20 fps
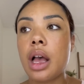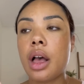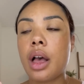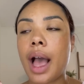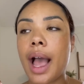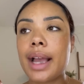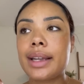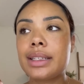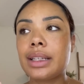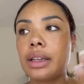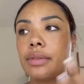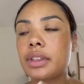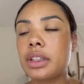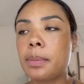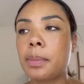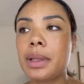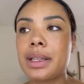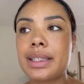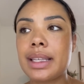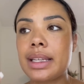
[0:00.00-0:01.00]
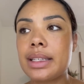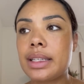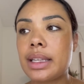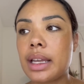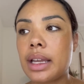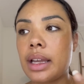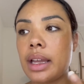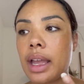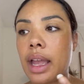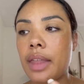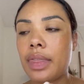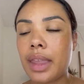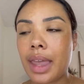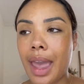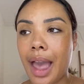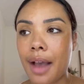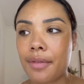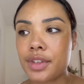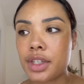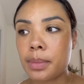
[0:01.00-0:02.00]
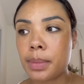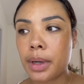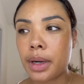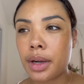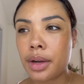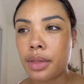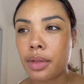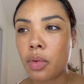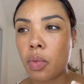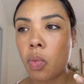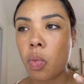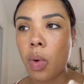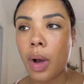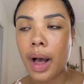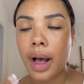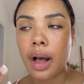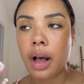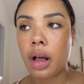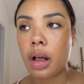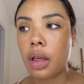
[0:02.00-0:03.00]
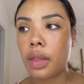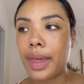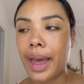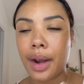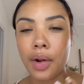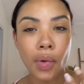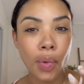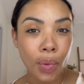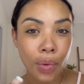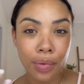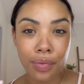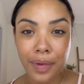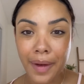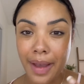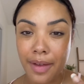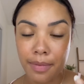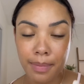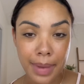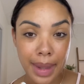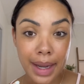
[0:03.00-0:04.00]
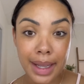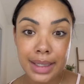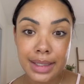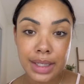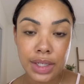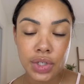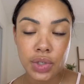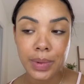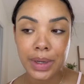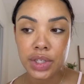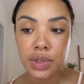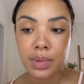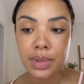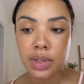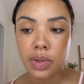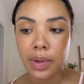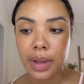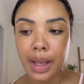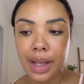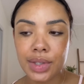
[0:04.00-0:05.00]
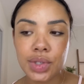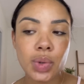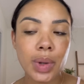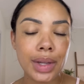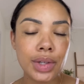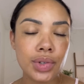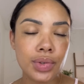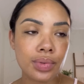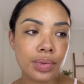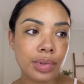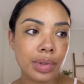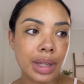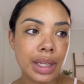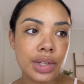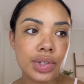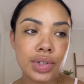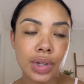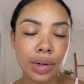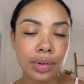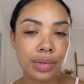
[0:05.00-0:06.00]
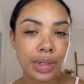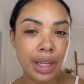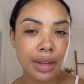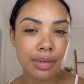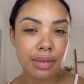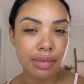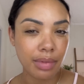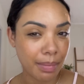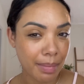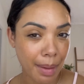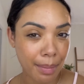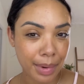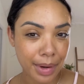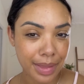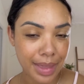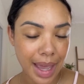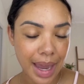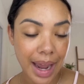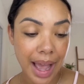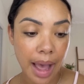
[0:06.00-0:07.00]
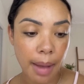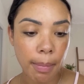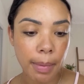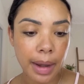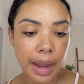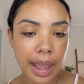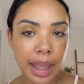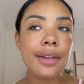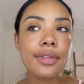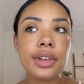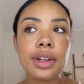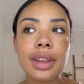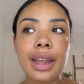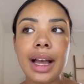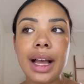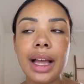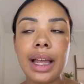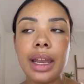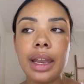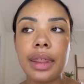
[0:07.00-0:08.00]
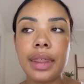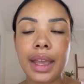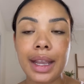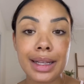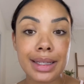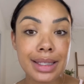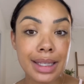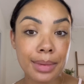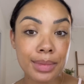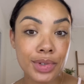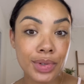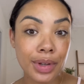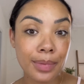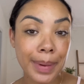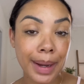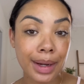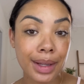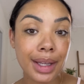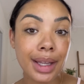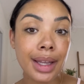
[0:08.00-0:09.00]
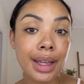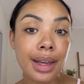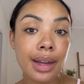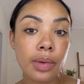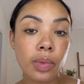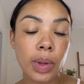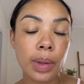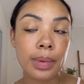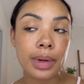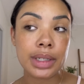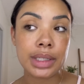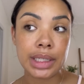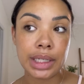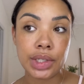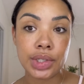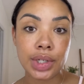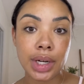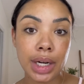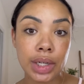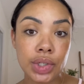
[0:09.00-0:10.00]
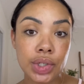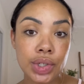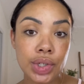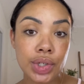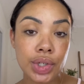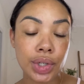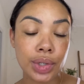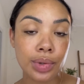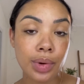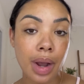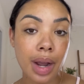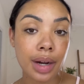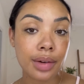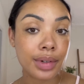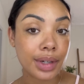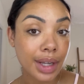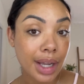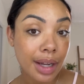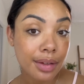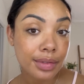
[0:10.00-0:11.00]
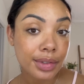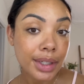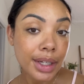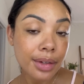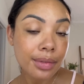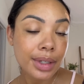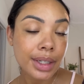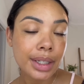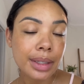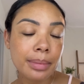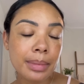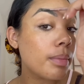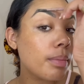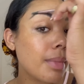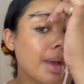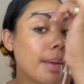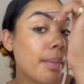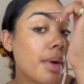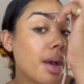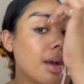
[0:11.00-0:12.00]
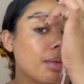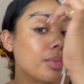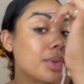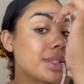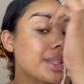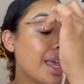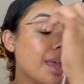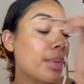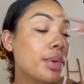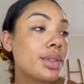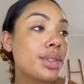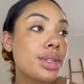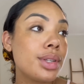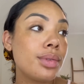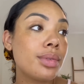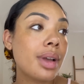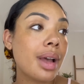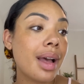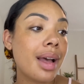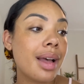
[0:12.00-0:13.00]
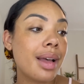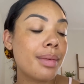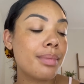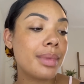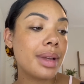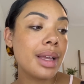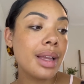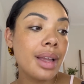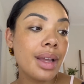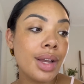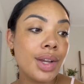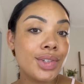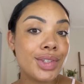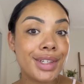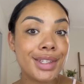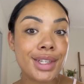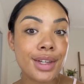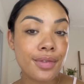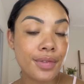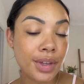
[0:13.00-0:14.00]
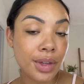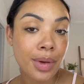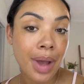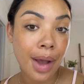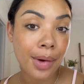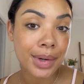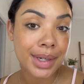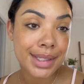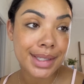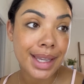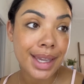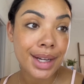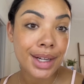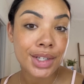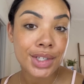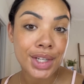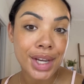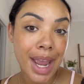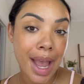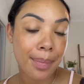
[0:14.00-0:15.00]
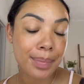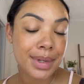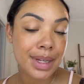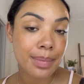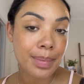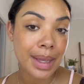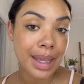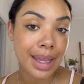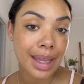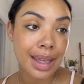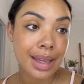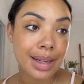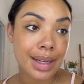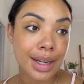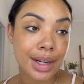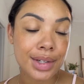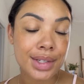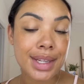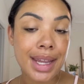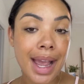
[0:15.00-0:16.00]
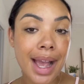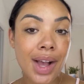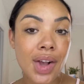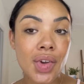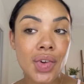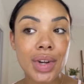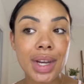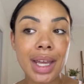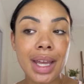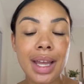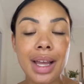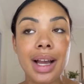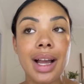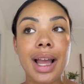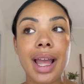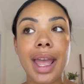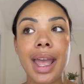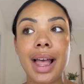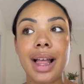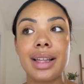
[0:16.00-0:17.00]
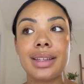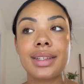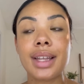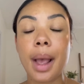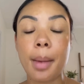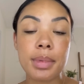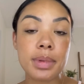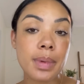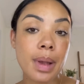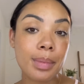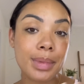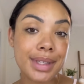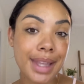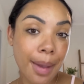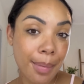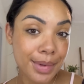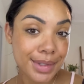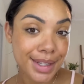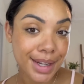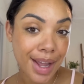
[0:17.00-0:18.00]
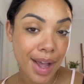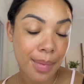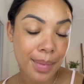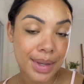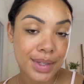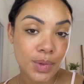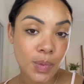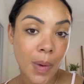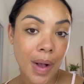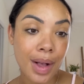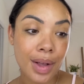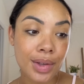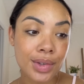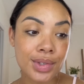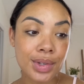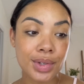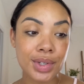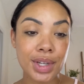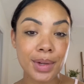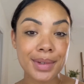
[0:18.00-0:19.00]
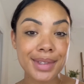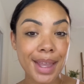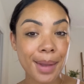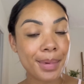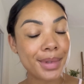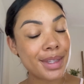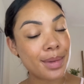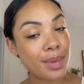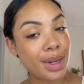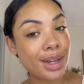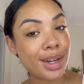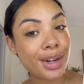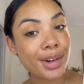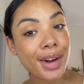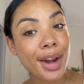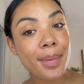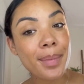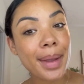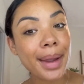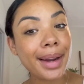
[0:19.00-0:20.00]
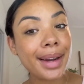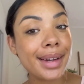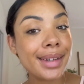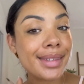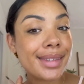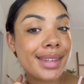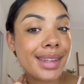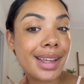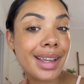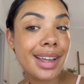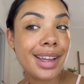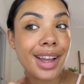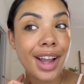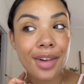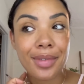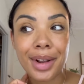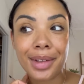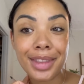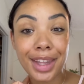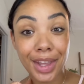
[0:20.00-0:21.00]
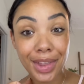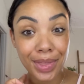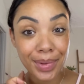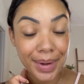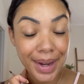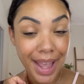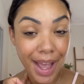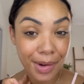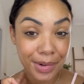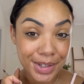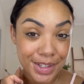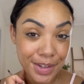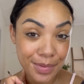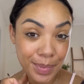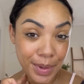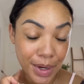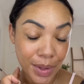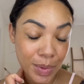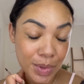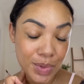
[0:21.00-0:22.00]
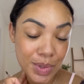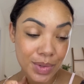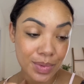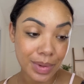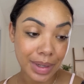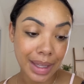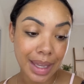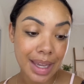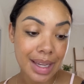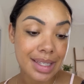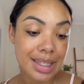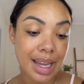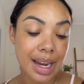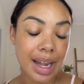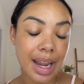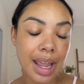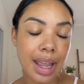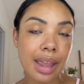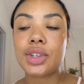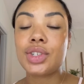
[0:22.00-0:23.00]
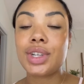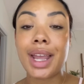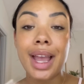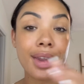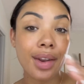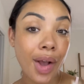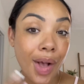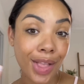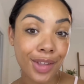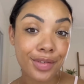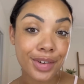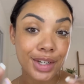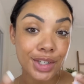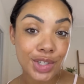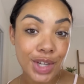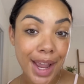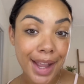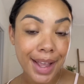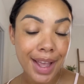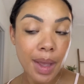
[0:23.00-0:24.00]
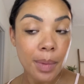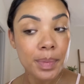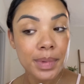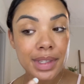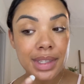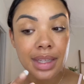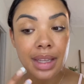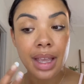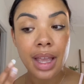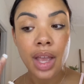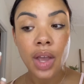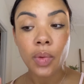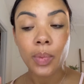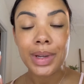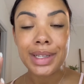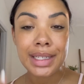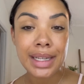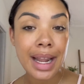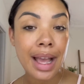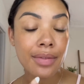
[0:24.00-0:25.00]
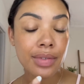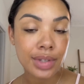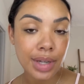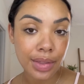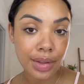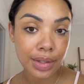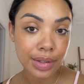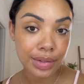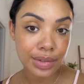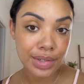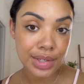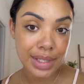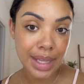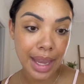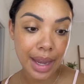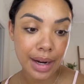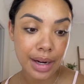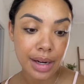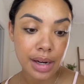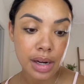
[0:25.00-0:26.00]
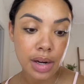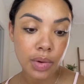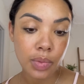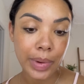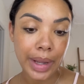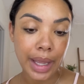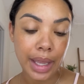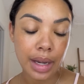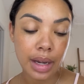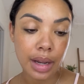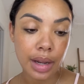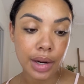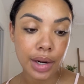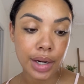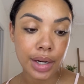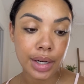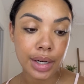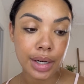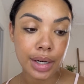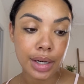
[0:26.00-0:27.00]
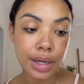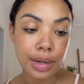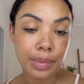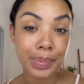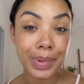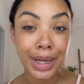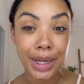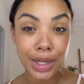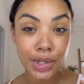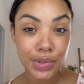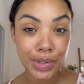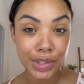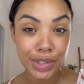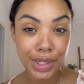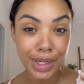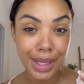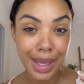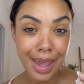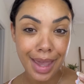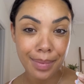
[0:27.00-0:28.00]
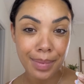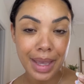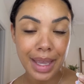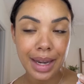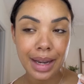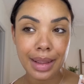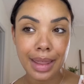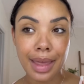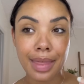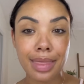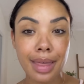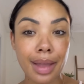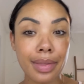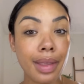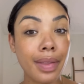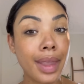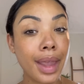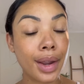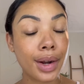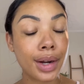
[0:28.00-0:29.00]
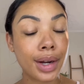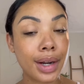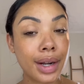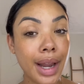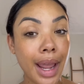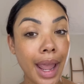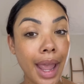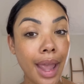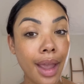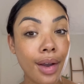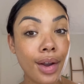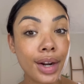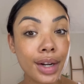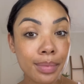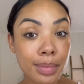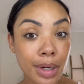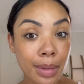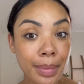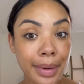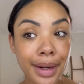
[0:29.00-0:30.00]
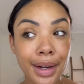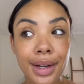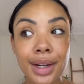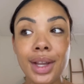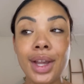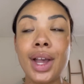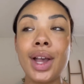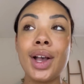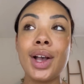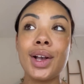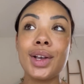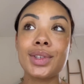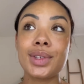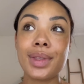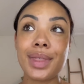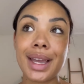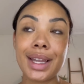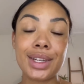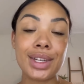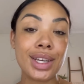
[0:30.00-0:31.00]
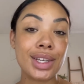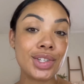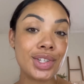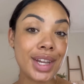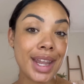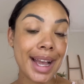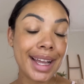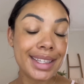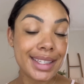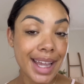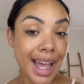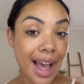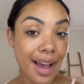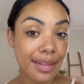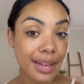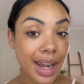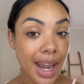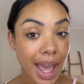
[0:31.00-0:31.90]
I delivered the placenta and the afterbirth while that whole 5-minute situation was going on, so I truly don't even remember that happening. After that, things seemed to have been good. We were discharged to our recovery room. My mom was able to come just a few hours later. She happened to be near town, and Tom's mom was able to come as well, so she was able to meet her grandparents around like 3 hours of birth, which was really exciting. She had all of her checkups. We did have another little scare when her pediatrician came in. They thought that they heard a heart murmur, so then she had to have an